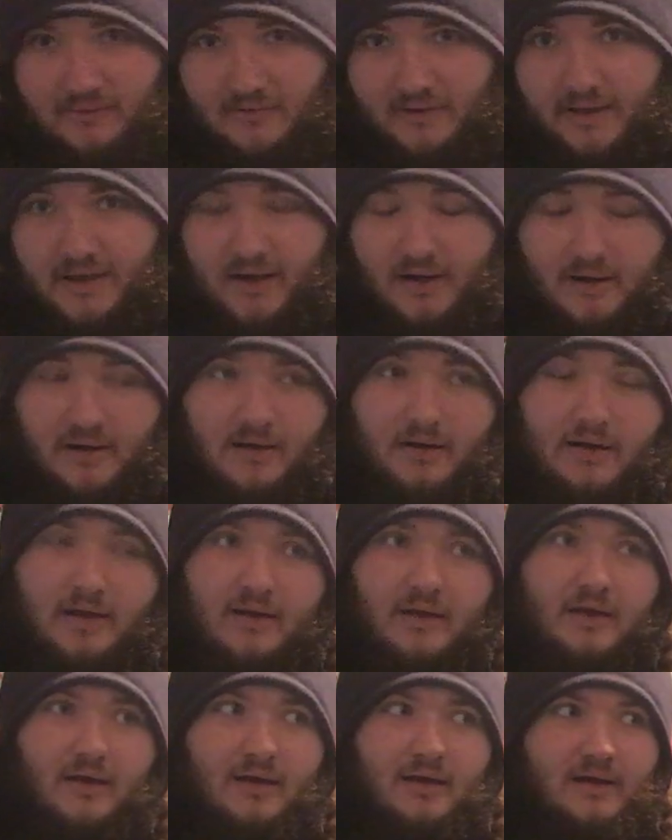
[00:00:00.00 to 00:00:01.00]
even care,
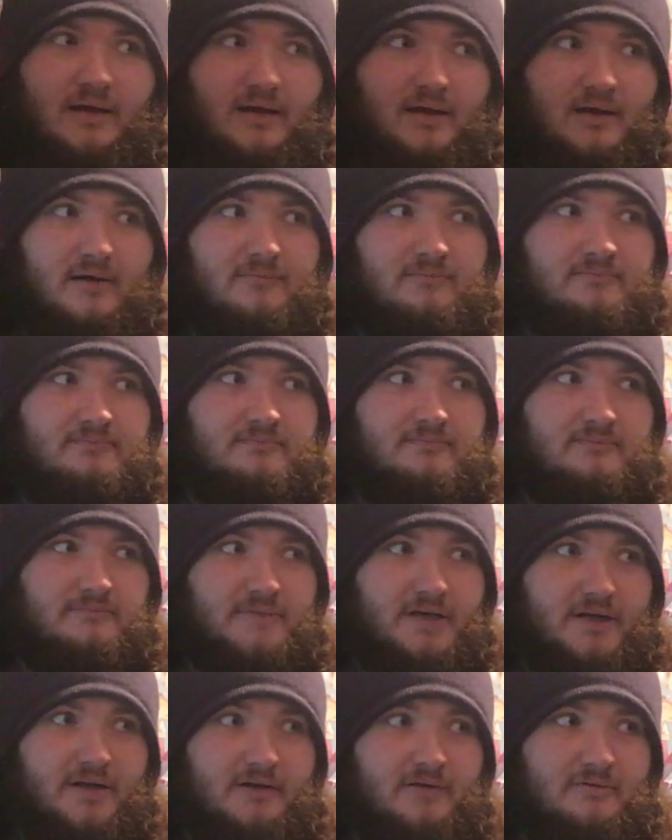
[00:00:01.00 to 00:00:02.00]

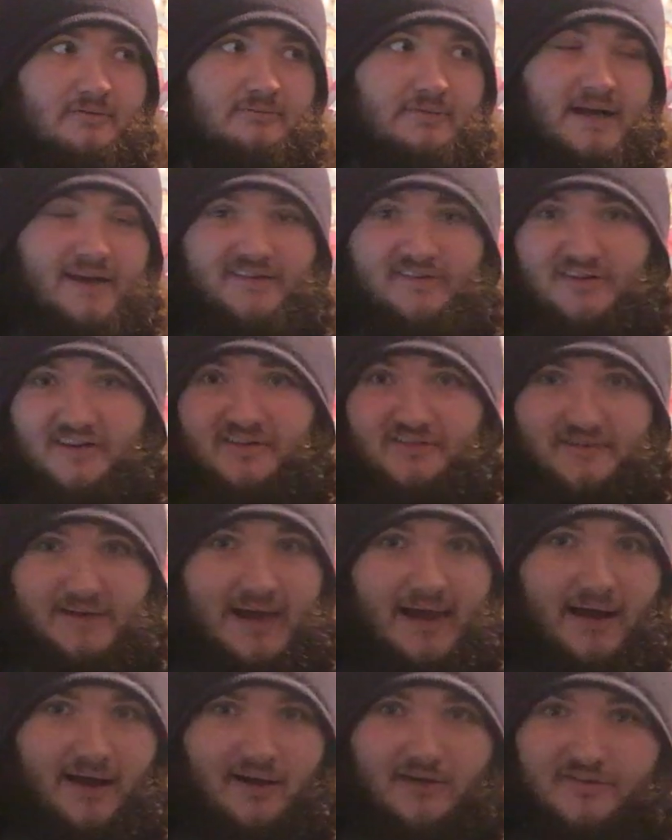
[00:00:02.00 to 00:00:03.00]
as it is
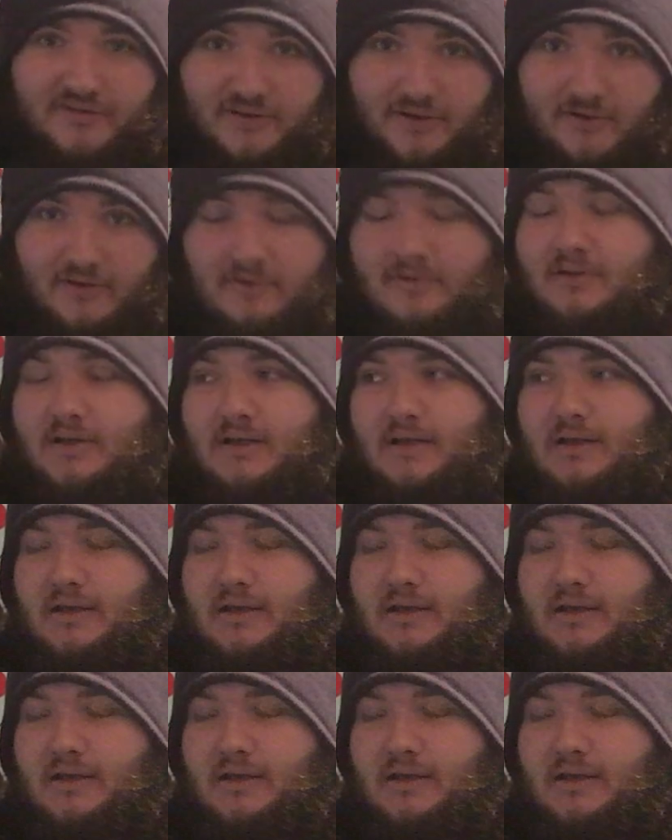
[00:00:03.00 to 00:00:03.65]
now. So,